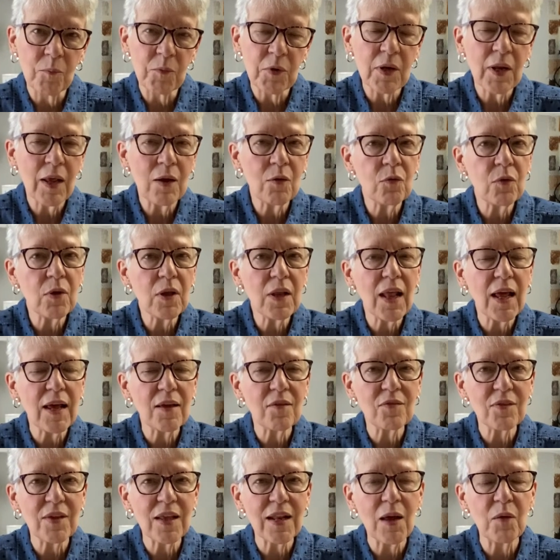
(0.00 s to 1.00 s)
And I
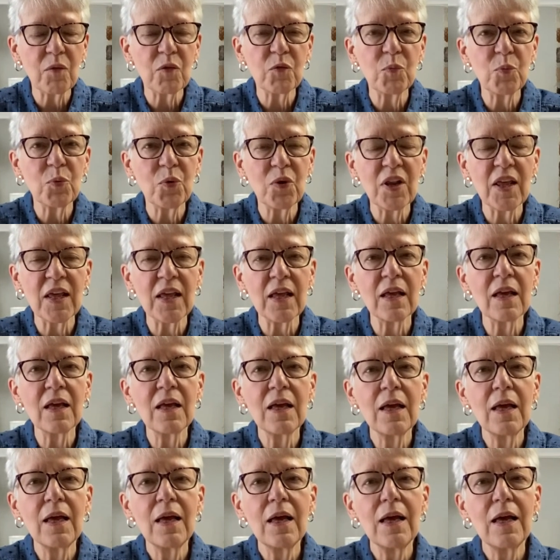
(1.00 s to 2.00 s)
realized that I was putting
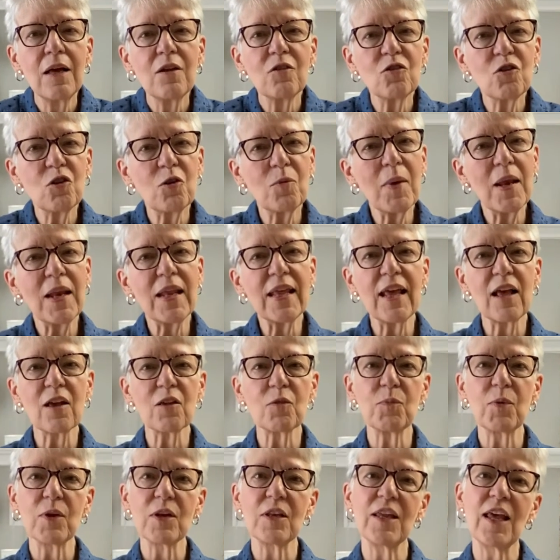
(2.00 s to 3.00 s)
too many
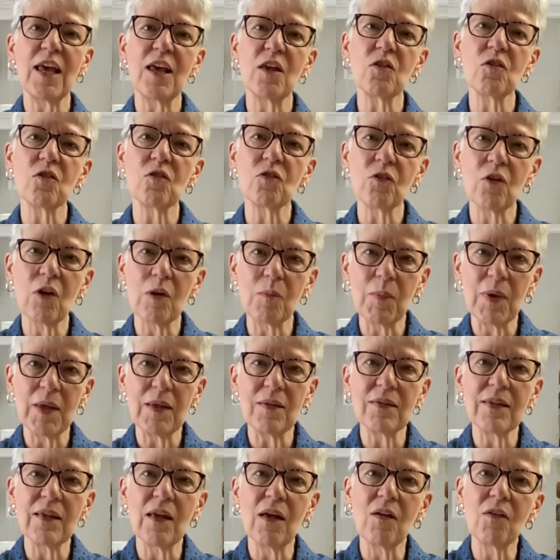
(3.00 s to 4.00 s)
expectations on
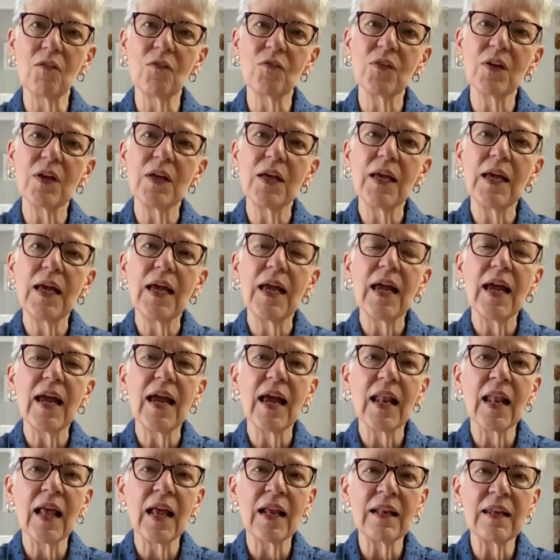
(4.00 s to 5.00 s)
myself,
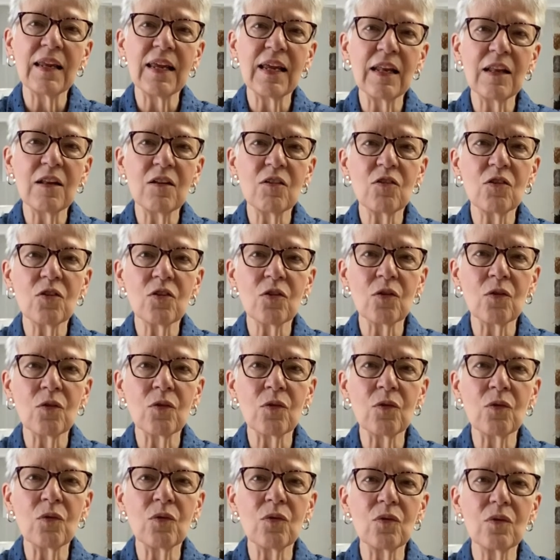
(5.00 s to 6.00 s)
and I needed
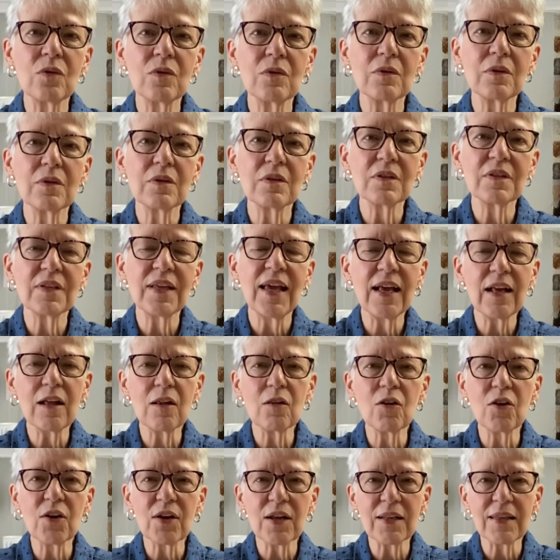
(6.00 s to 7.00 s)
to take a
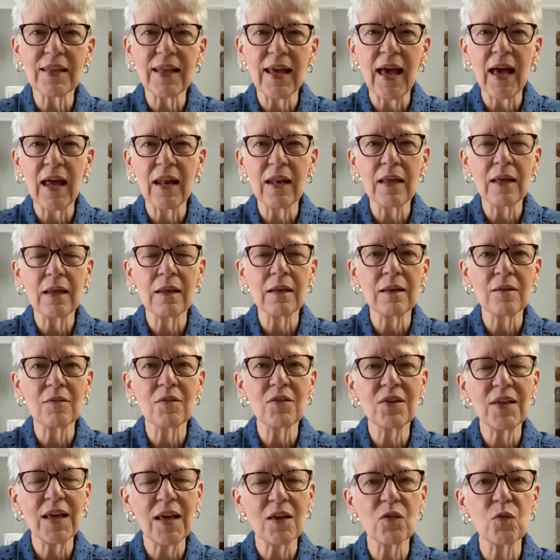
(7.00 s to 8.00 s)
look at that and
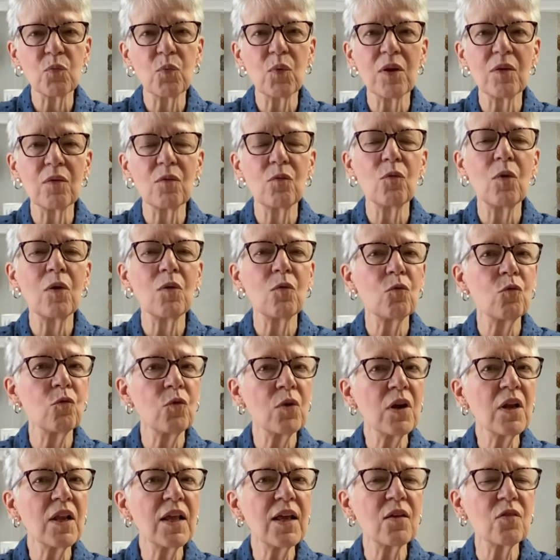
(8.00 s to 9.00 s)
assess what
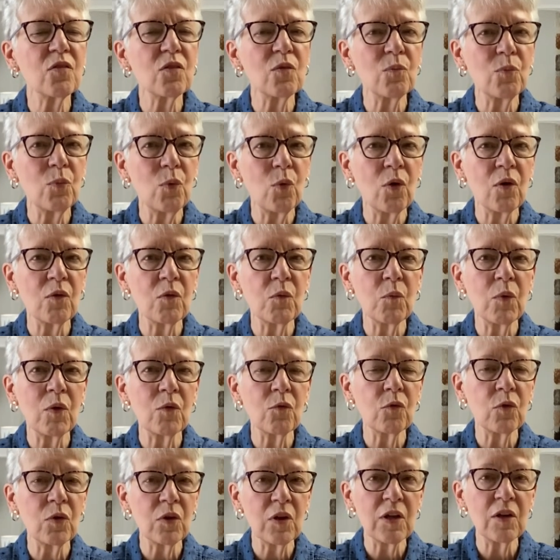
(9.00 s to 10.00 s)
really is important, what
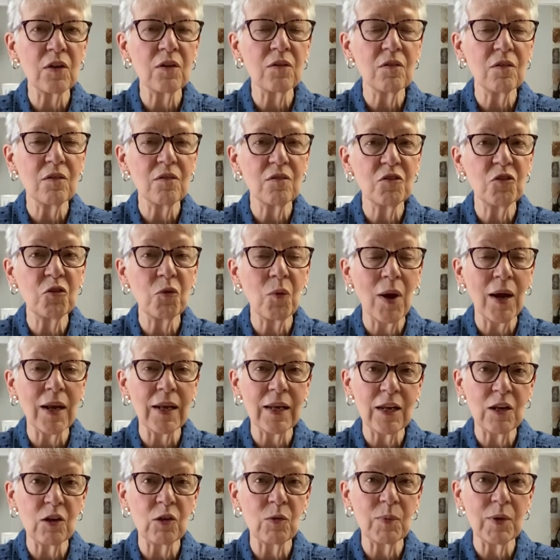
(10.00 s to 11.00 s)
really do I
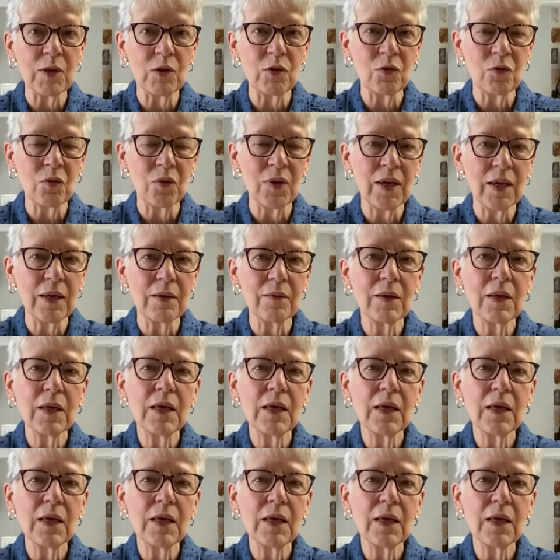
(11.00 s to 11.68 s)
need to be doing.